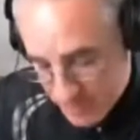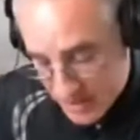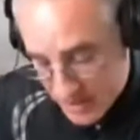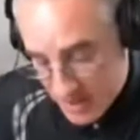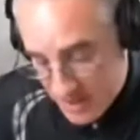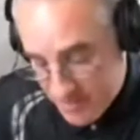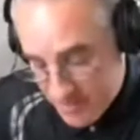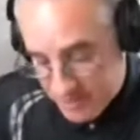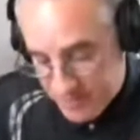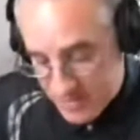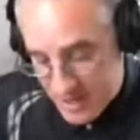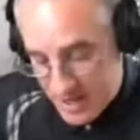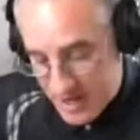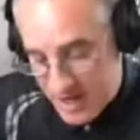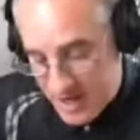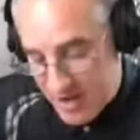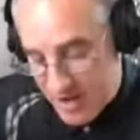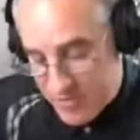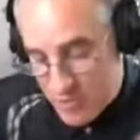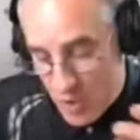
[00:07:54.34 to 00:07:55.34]
So
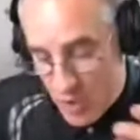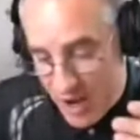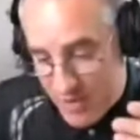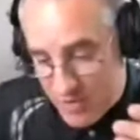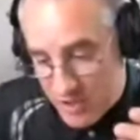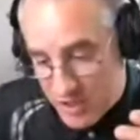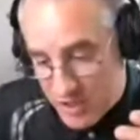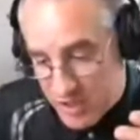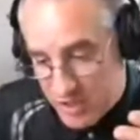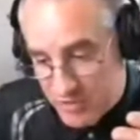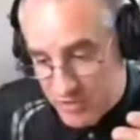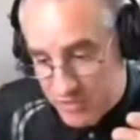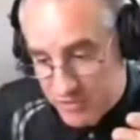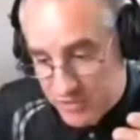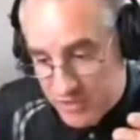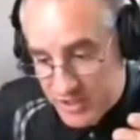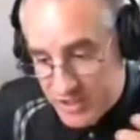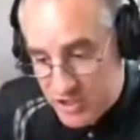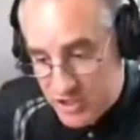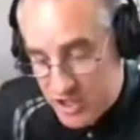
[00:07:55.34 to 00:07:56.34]
if you have a
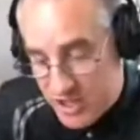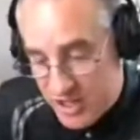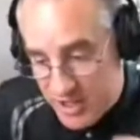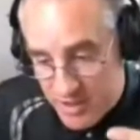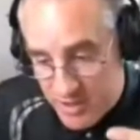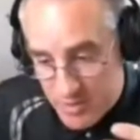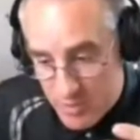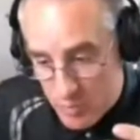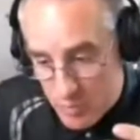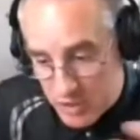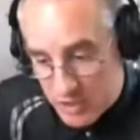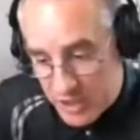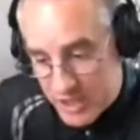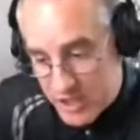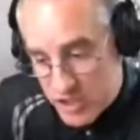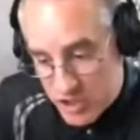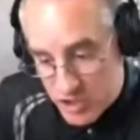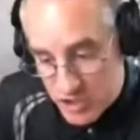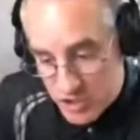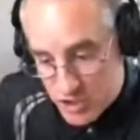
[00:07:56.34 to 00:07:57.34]
conflicting
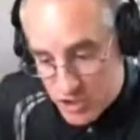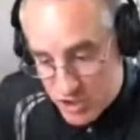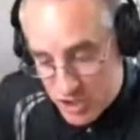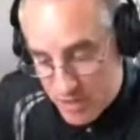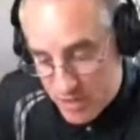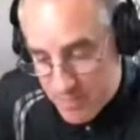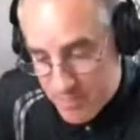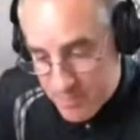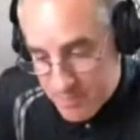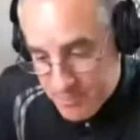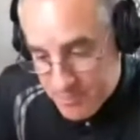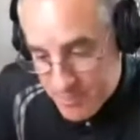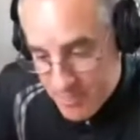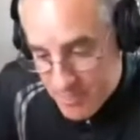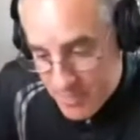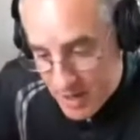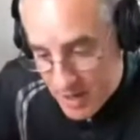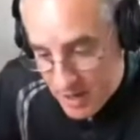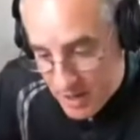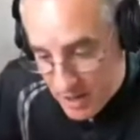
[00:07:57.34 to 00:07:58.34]
relationship,
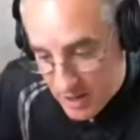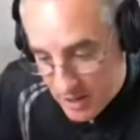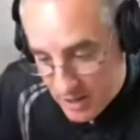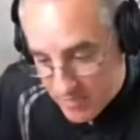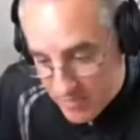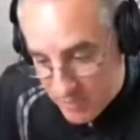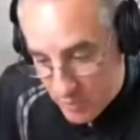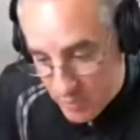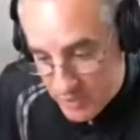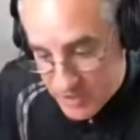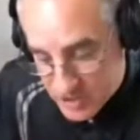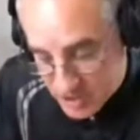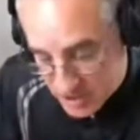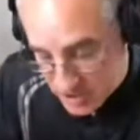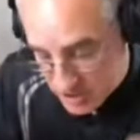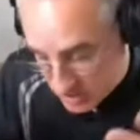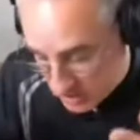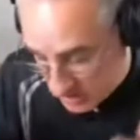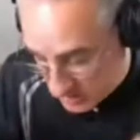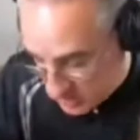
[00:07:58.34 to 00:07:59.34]
for
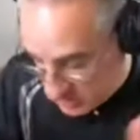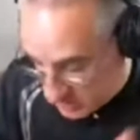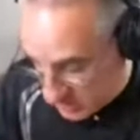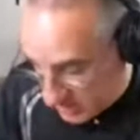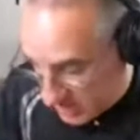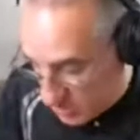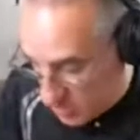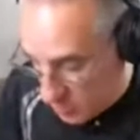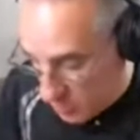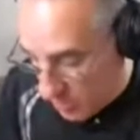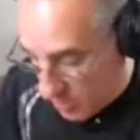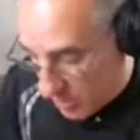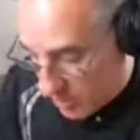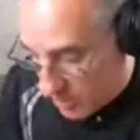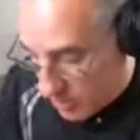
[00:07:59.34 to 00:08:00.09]
instance, let's say you are a